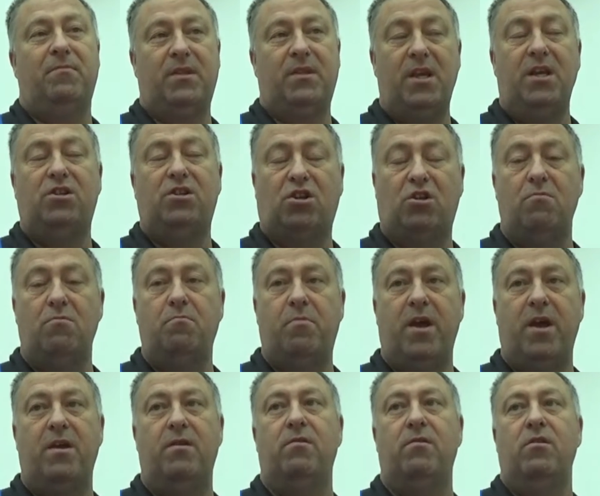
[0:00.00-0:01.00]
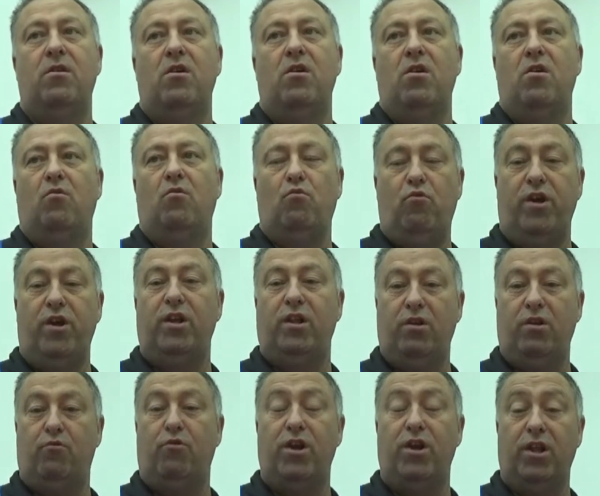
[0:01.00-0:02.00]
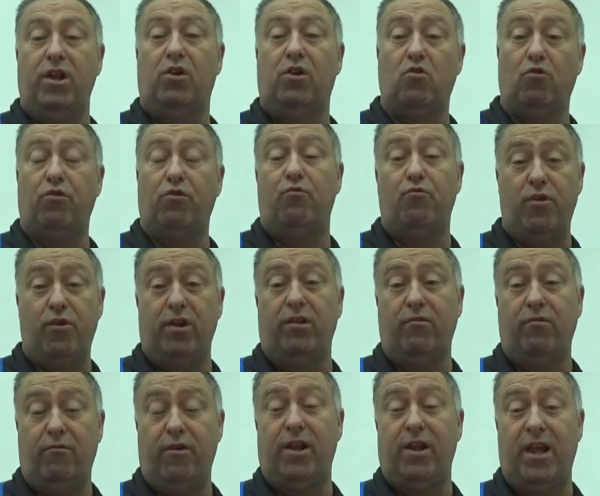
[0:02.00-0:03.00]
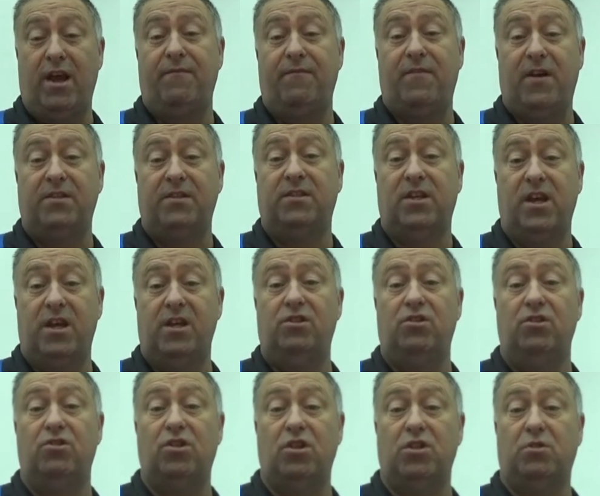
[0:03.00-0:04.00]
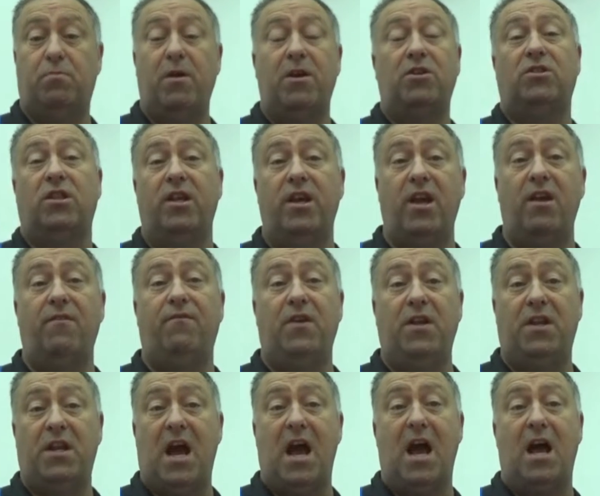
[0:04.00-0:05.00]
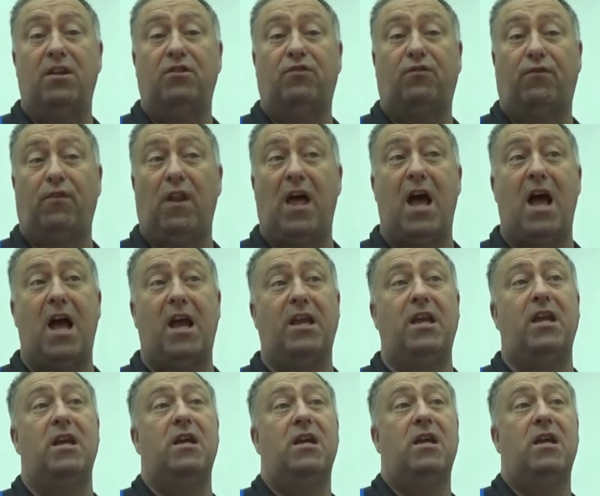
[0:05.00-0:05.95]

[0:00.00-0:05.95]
These can be really good and really advantageous, especially if your darts fly